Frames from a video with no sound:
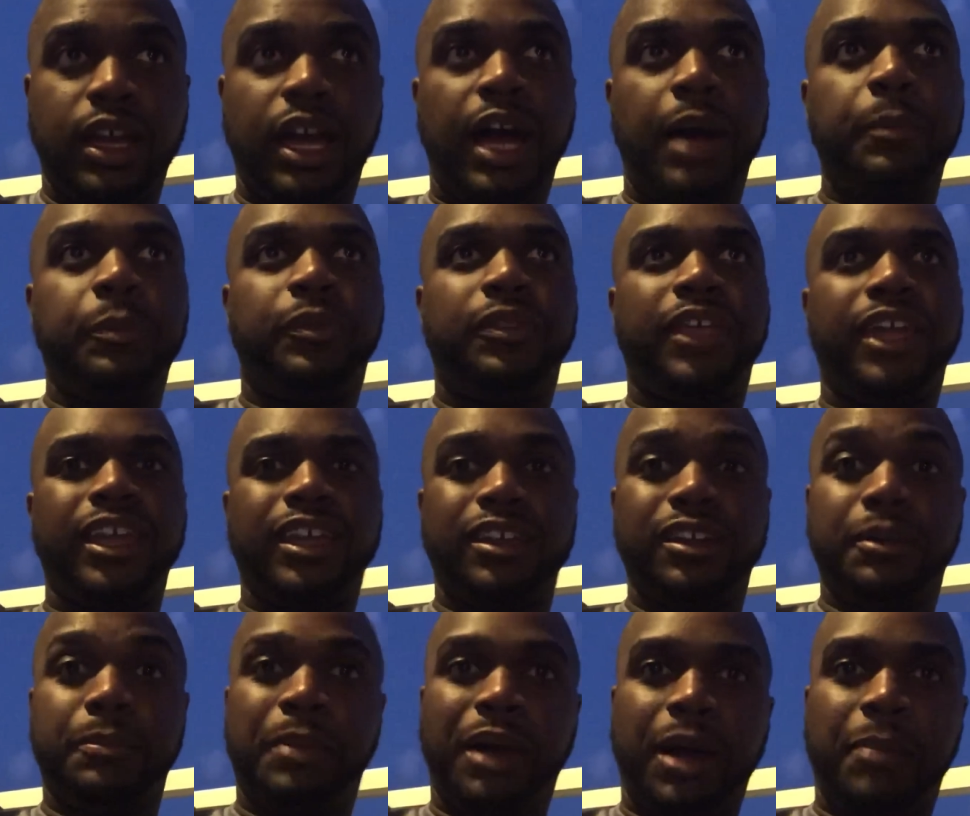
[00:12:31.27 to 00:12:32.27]
I'm thinking
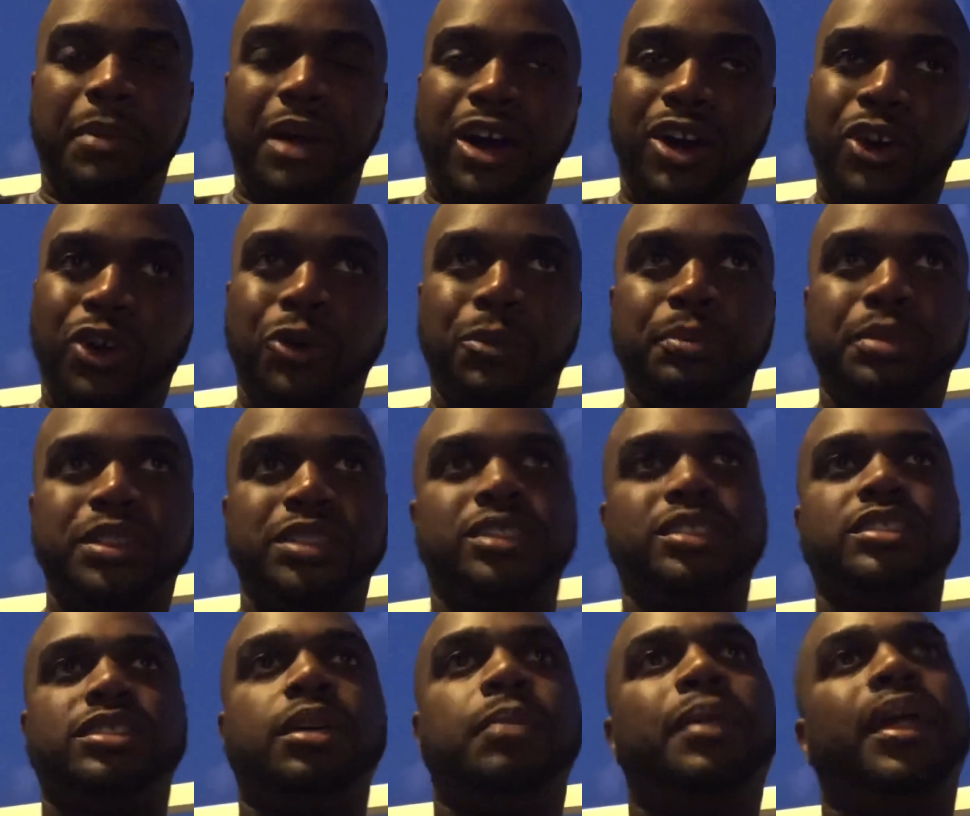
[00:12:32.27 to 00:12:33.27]
about my own
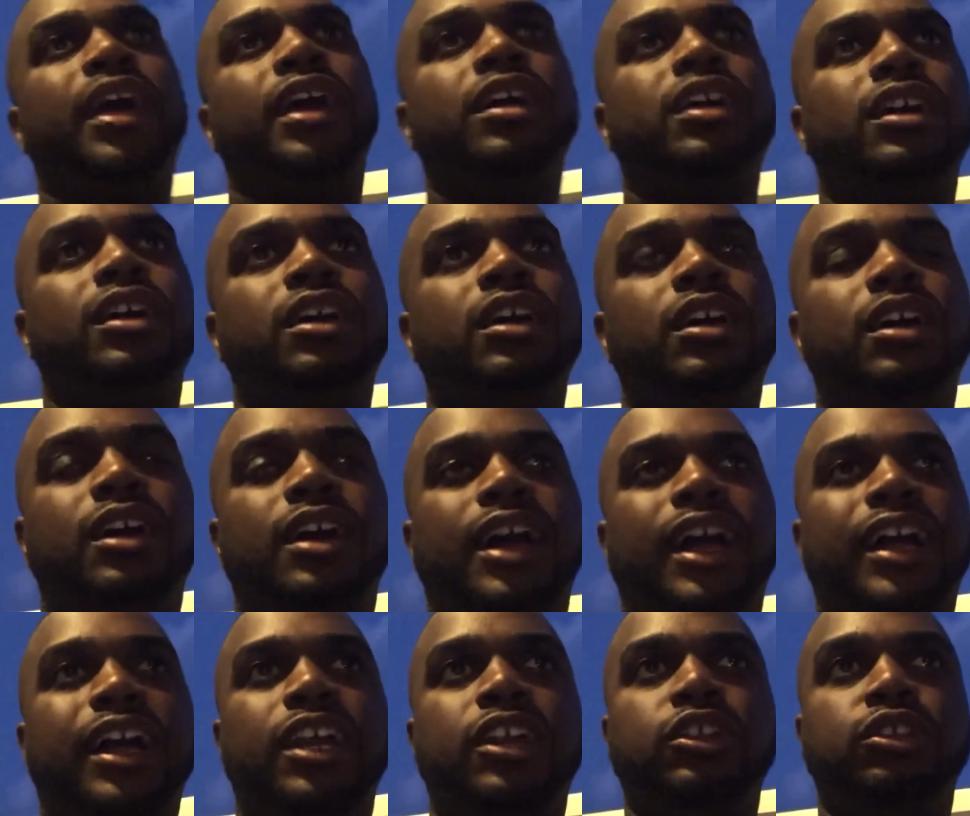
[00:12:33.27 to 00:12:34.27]
business. I'm like,
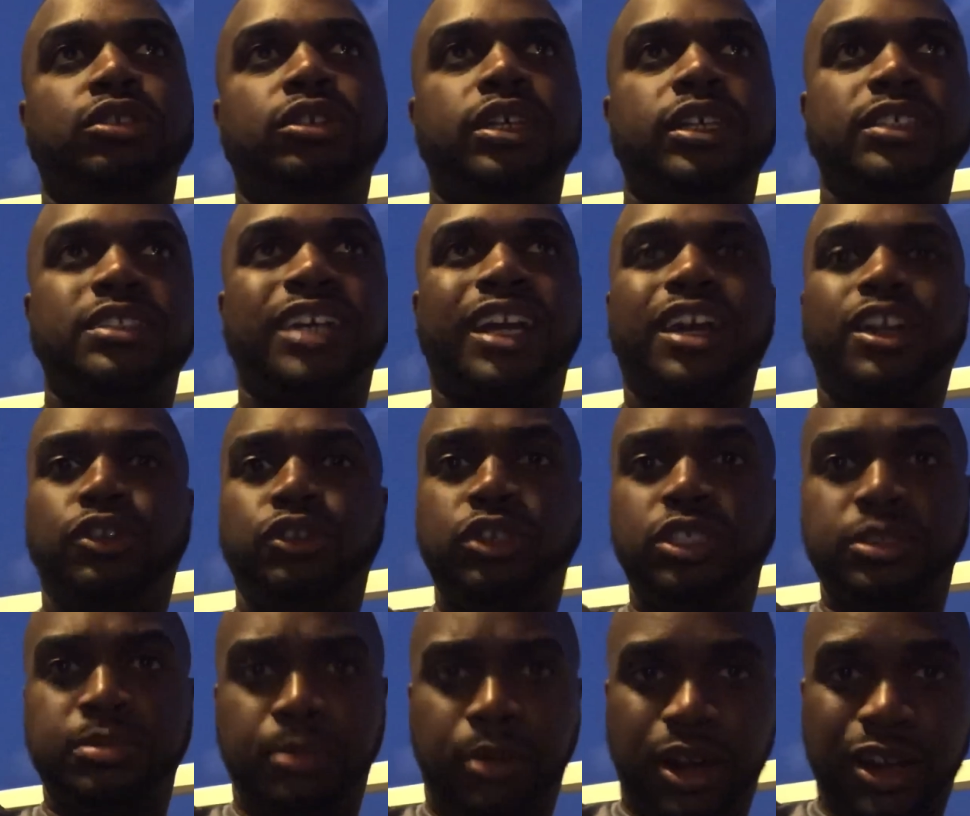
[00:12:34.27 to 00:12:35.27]
I got to do this. I got to do
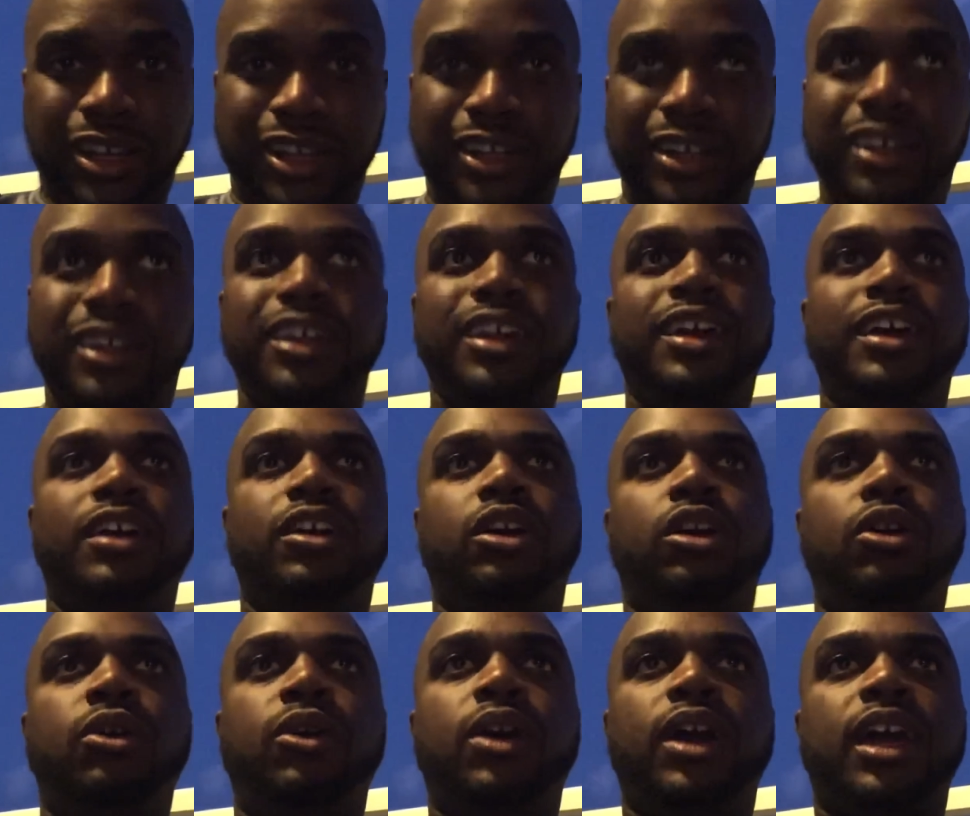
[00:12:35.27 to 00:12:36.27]
this marketing.
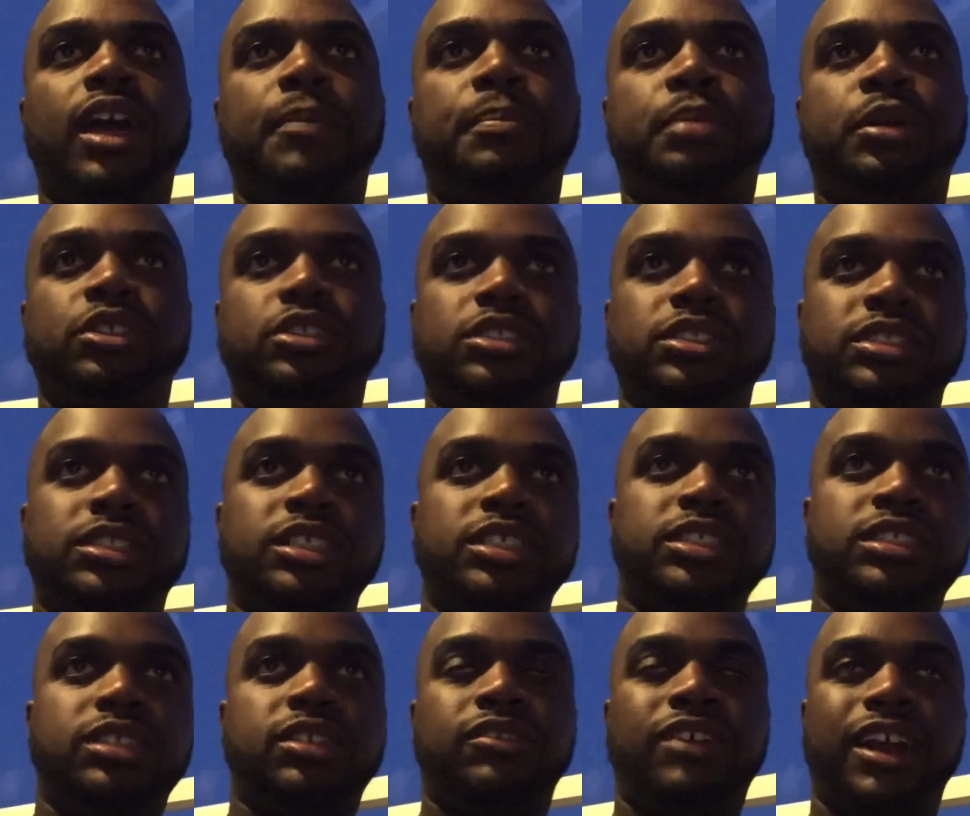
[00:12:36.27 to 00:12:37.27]
Oh, I got to purchase
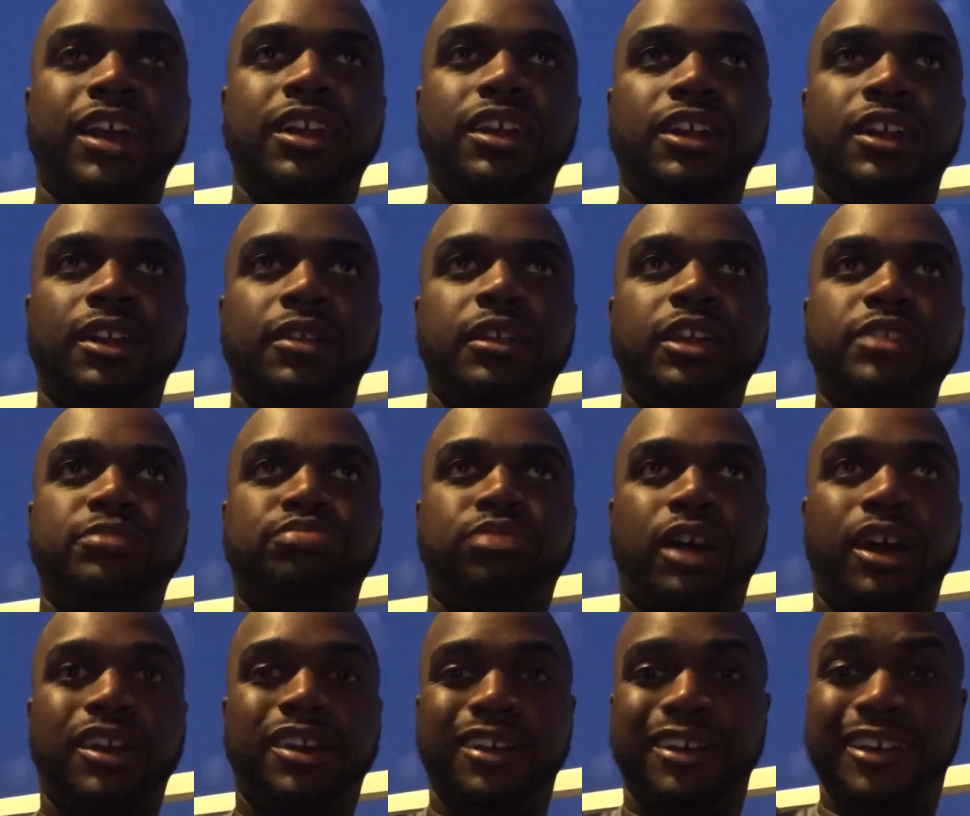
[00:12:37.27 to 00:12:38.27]
this right here, these
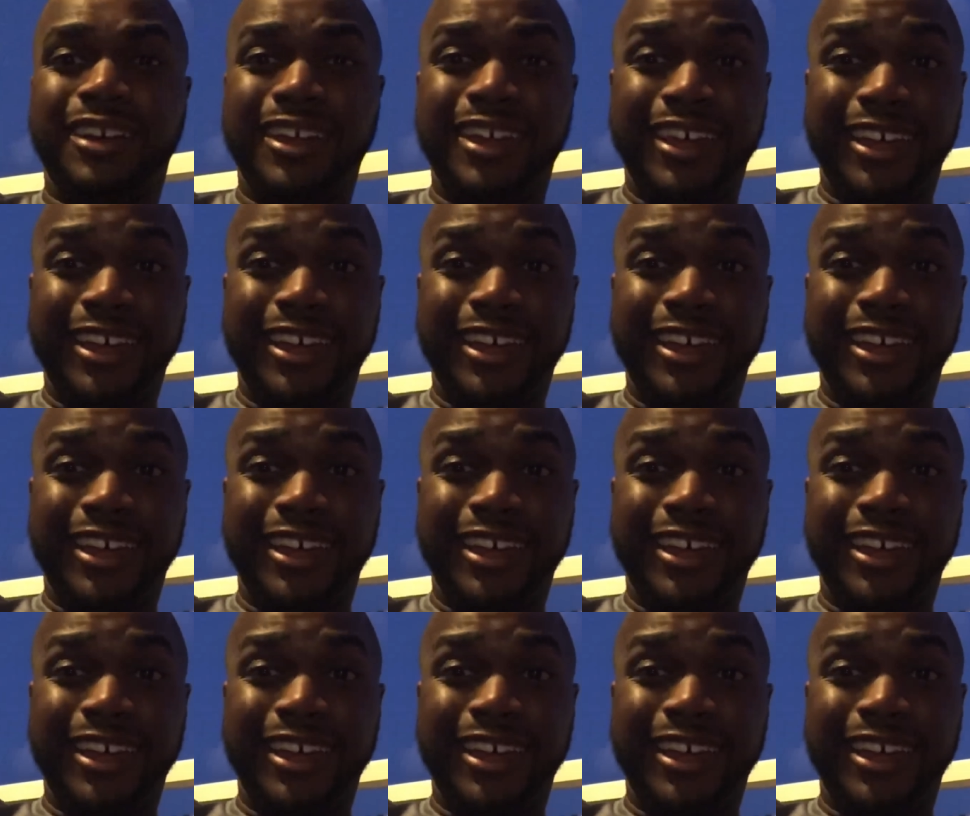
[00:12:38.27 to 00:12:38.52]
products.